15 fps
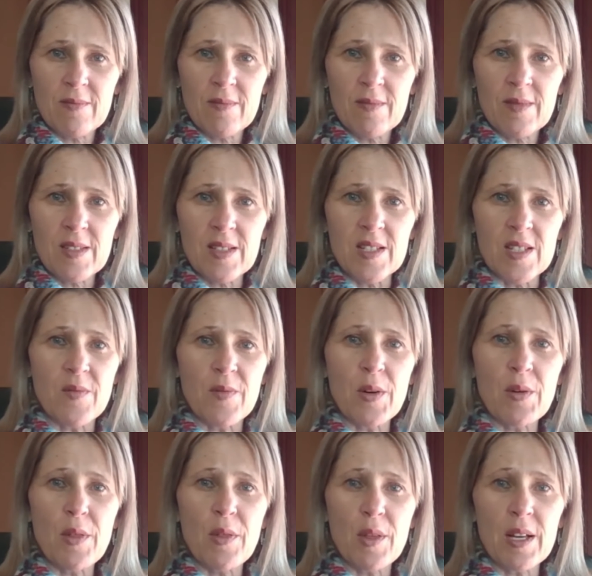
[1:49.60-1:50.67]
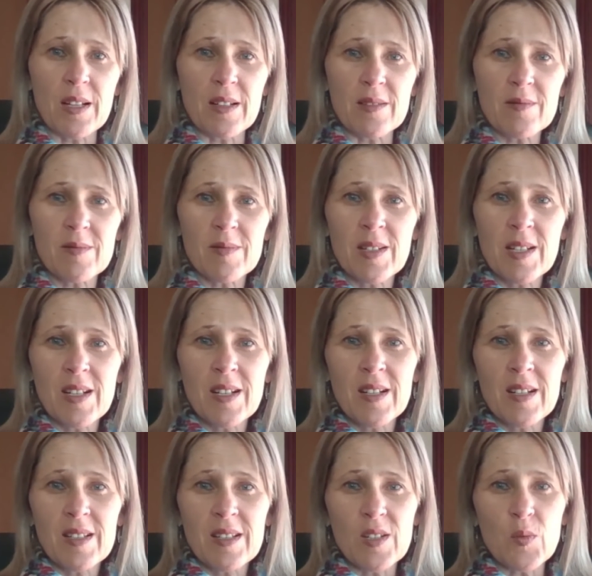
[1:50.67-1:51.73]
is the very thing
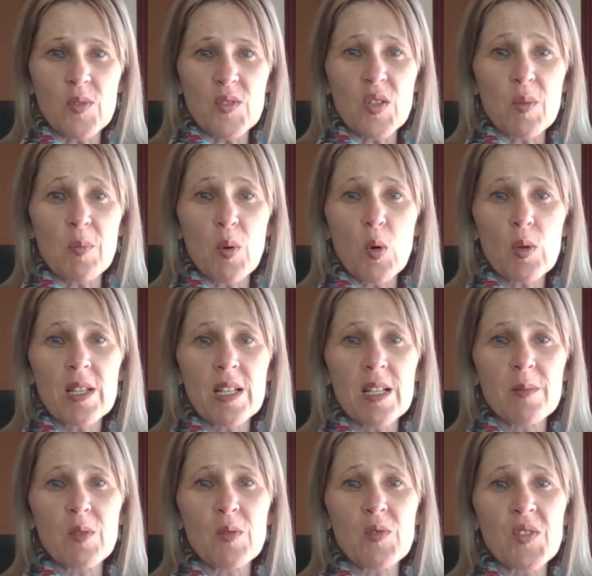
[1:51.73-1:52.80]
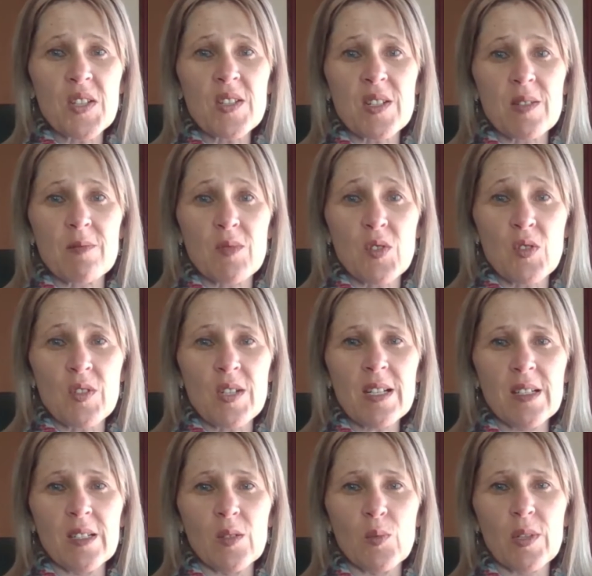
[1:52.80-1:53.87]
that will support the immune system to
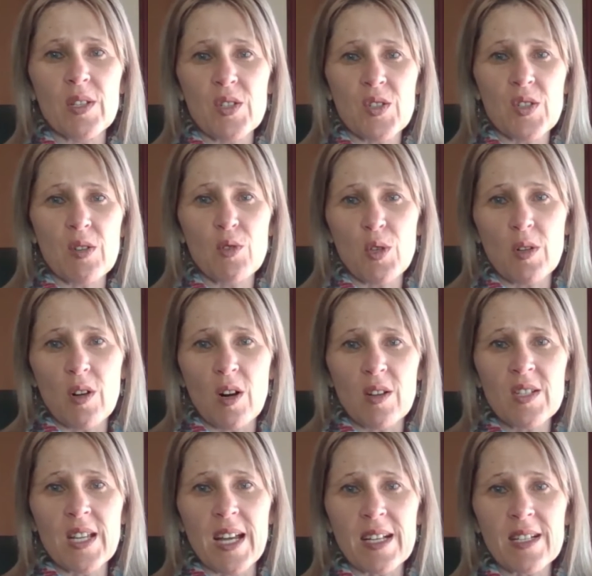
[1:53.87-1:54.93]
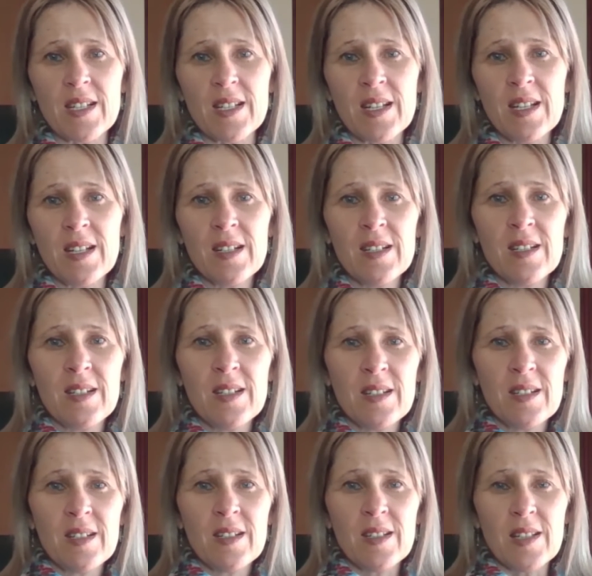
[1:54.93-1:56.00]
deal with the social contact
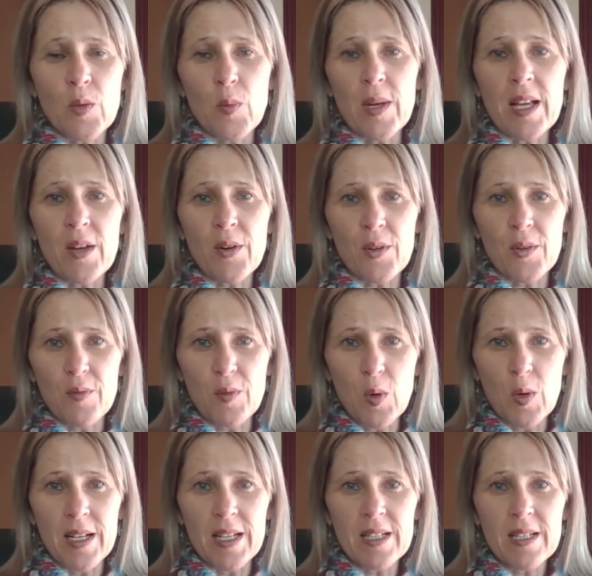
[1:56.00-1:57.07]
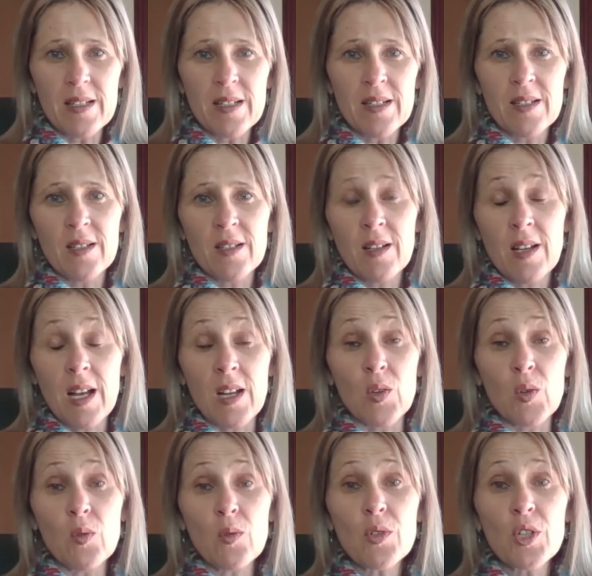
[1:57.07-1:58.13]
that we cannot avoid, and
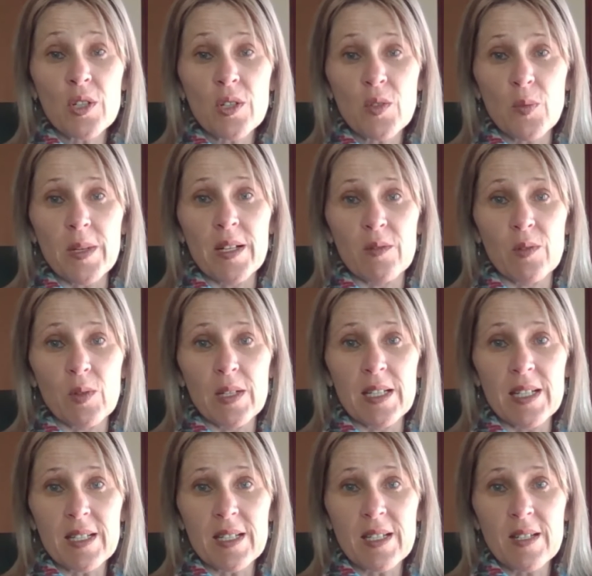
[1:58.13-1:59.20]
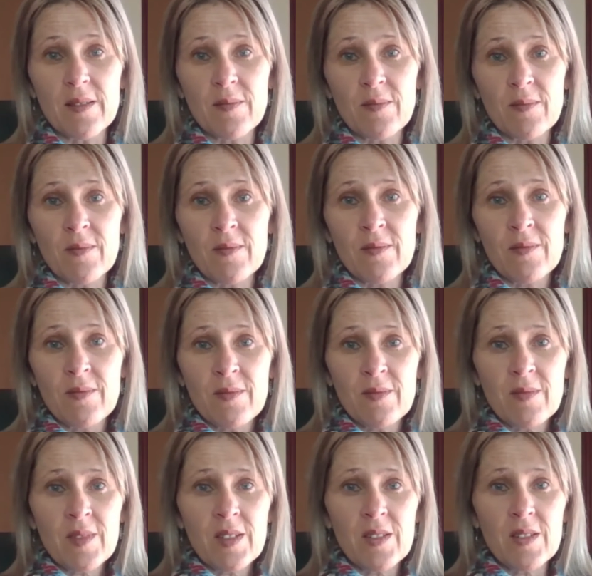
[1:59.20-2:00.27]
nor should we avoid it.
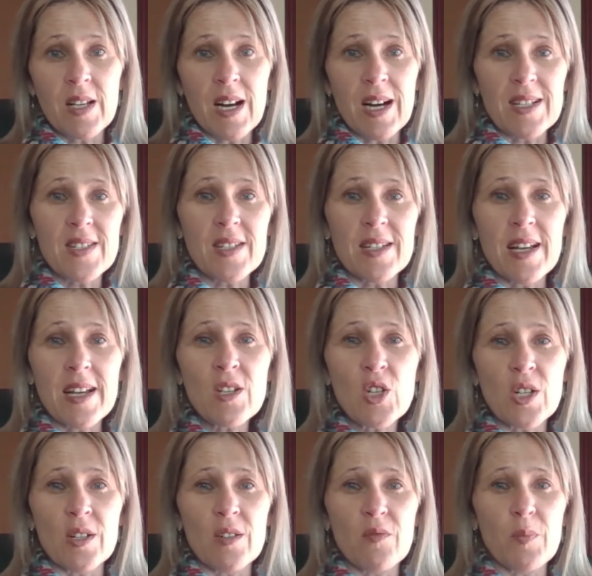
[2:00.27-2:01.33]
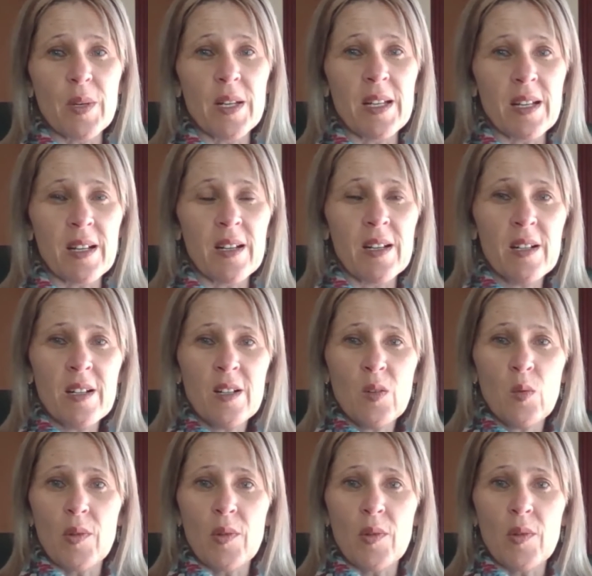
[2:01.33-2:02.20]
The isolation of being with our